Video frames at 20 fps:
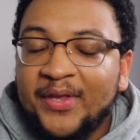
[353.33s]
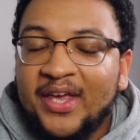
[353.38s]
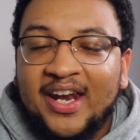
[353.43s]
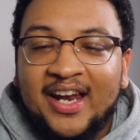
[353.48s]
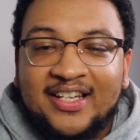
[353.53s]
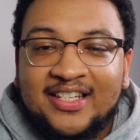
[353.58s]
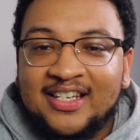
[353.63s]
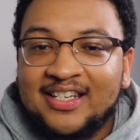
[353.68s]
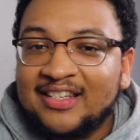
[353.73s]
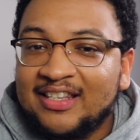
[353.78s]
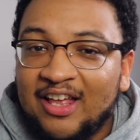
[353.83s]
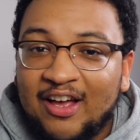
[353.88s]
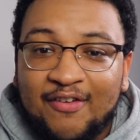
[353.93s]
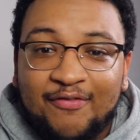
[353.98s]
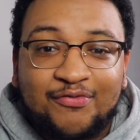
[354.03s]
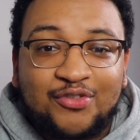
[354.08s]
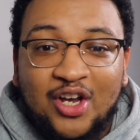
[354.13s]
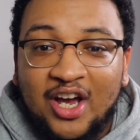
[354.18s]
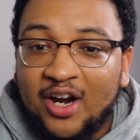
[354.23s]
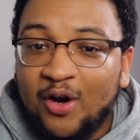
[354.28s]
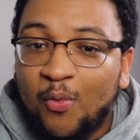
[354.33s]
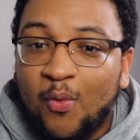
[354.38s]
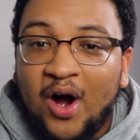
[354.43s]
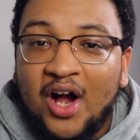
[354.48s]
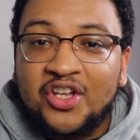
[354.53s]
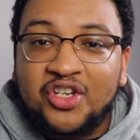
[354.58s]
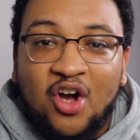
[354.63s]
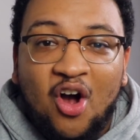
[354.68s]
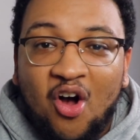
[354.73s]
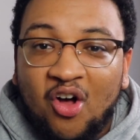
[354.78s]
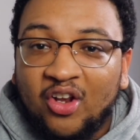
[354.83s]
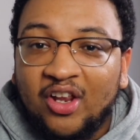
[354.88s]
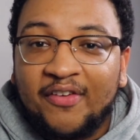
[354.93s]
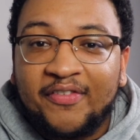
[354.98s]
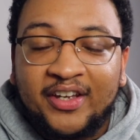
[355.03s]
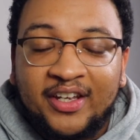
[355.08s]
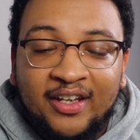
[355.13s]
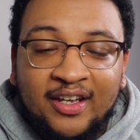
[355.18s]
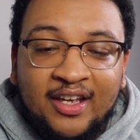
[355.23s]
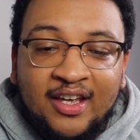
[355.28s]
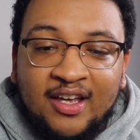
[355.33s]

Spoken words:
And I just love trying to watch all of it.